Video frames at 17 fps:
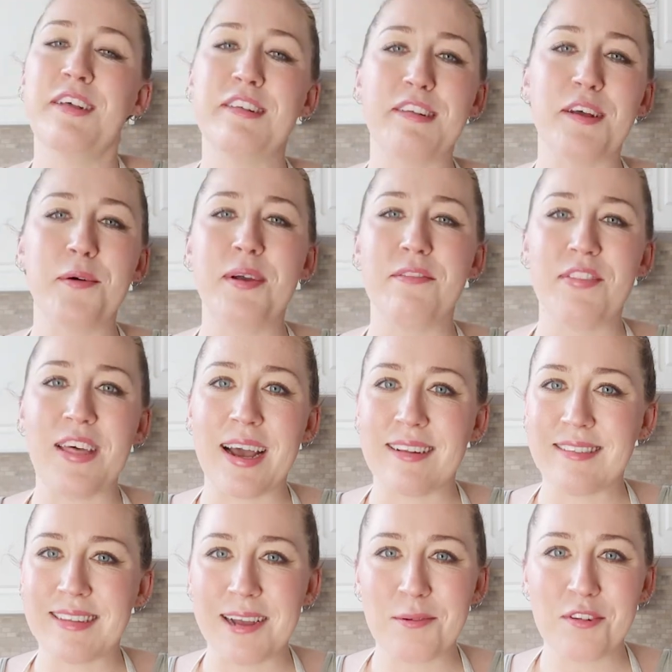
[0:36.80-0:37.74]
So if
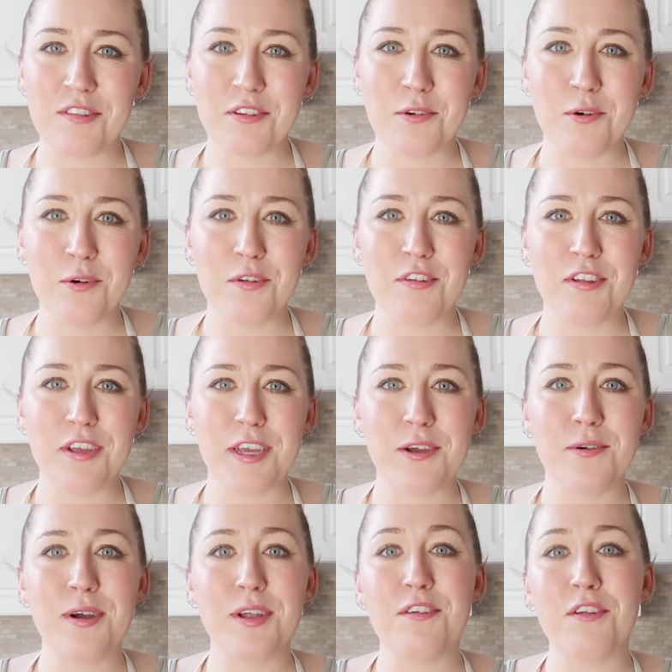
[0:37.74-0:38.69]
that sounds cool to
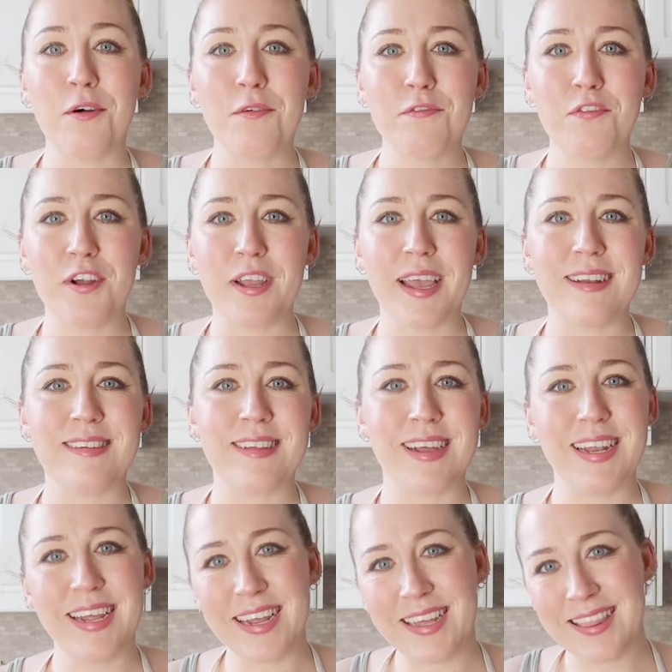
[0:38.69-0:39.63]
you, don't forget to
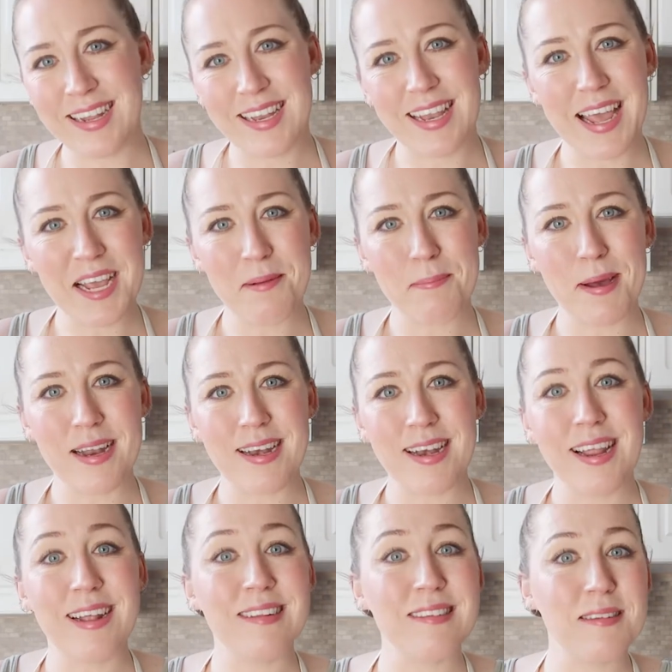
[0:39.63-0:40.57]
click the like
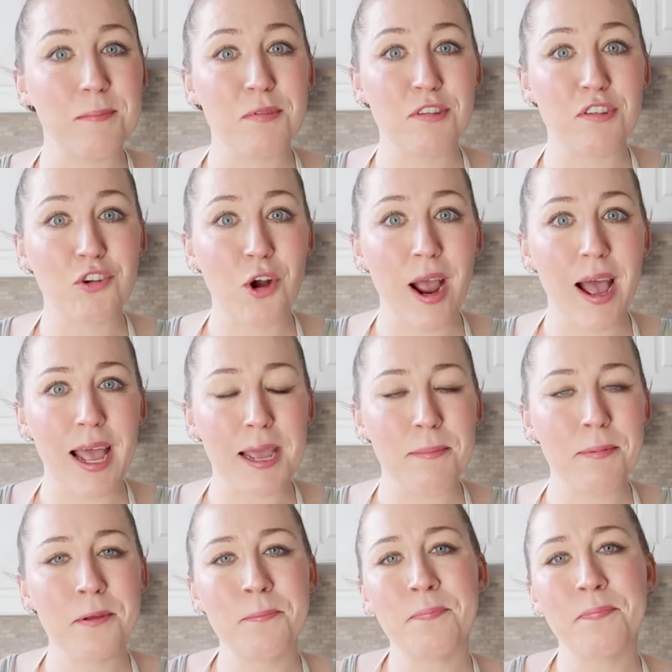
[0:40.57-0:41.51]
button and
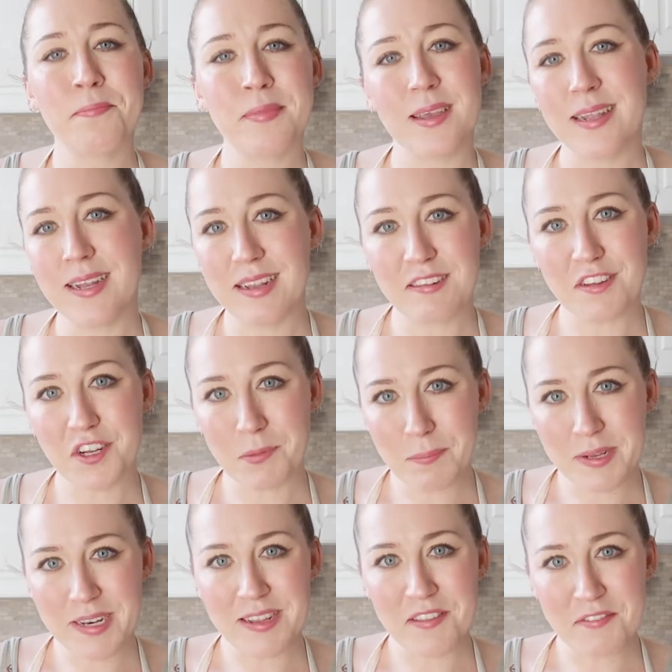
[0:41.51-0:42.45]
subscribe. Let's
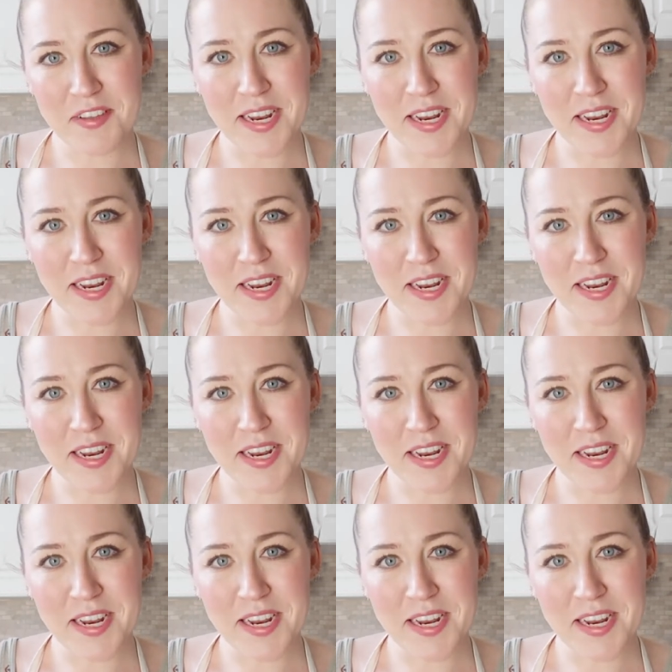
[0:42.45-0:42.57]
jump into the